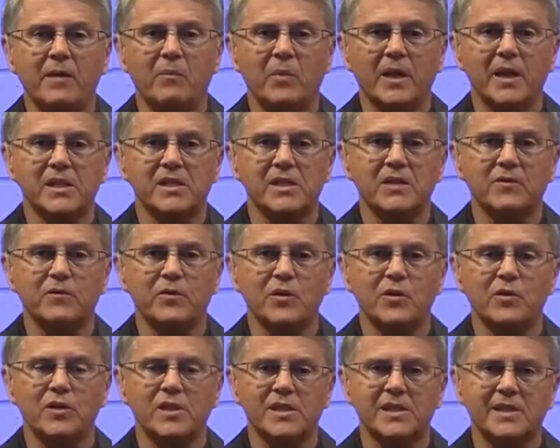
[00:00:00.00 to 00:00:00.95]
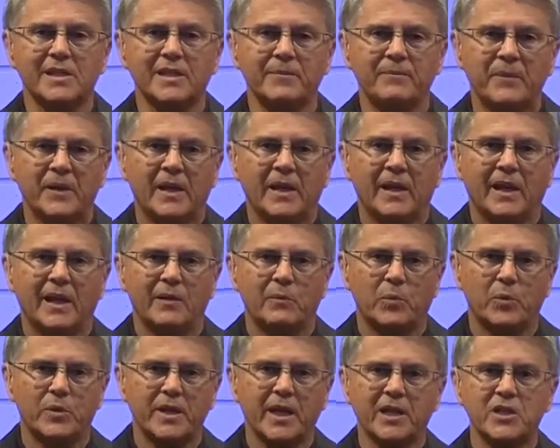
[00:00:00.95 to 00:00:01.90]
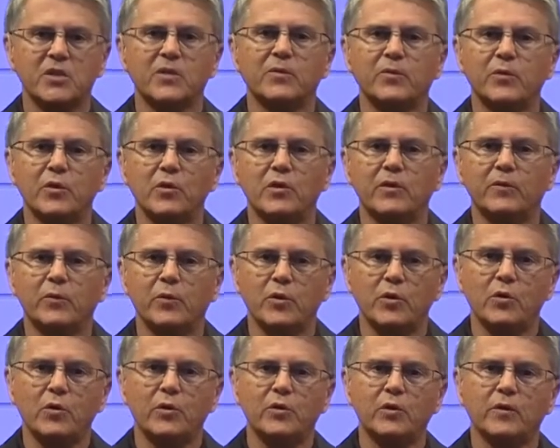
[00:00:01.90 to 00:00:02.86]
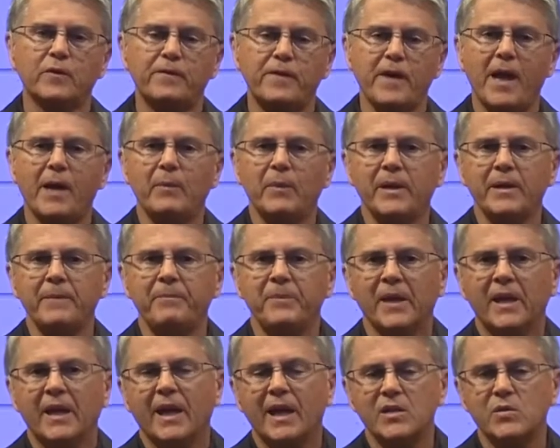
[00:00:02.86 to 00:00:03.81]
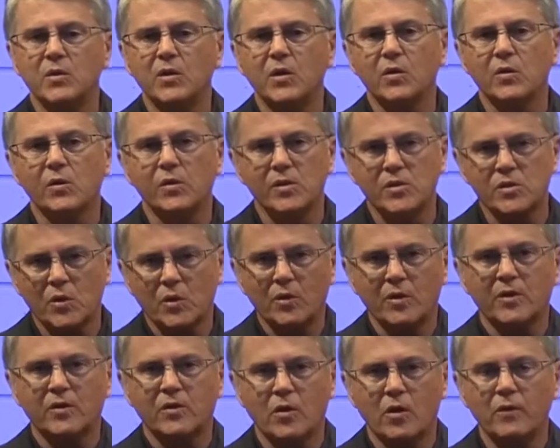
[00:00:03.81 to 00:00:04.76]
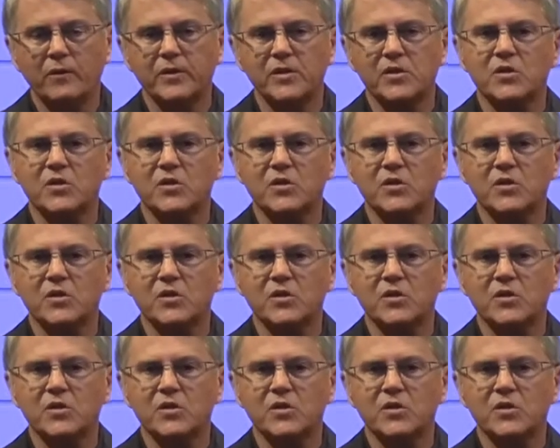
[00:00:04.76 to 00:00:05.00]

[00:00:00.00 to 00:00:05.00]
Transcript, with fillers: blessing for you, just to, uh, and protection for you and for you and your family as we go through this current COVID